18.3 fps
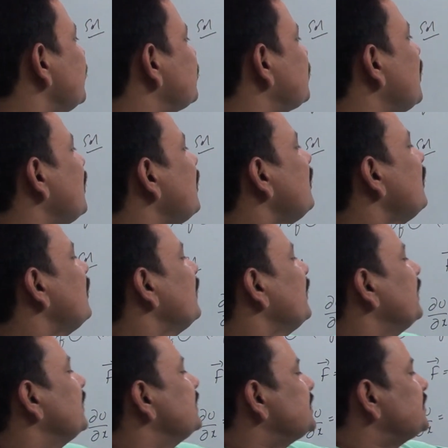So
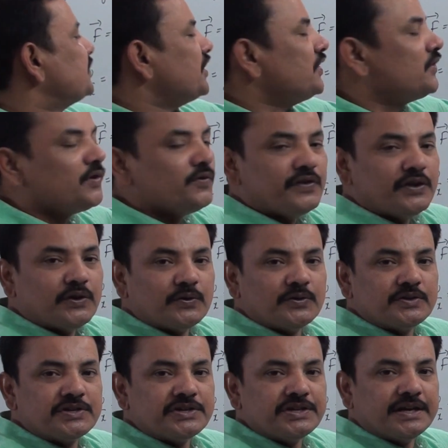0 we
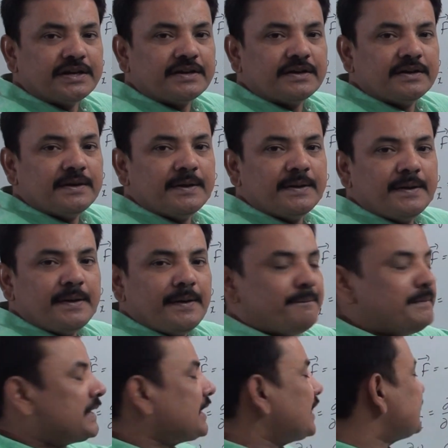wrote here,
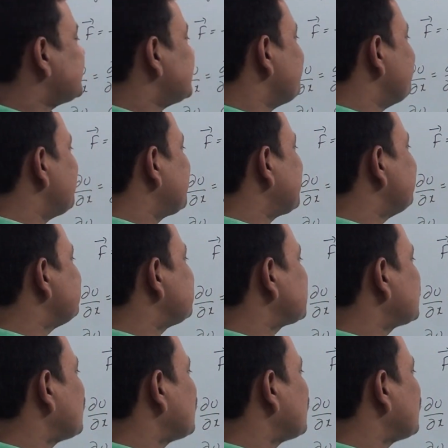because it becomes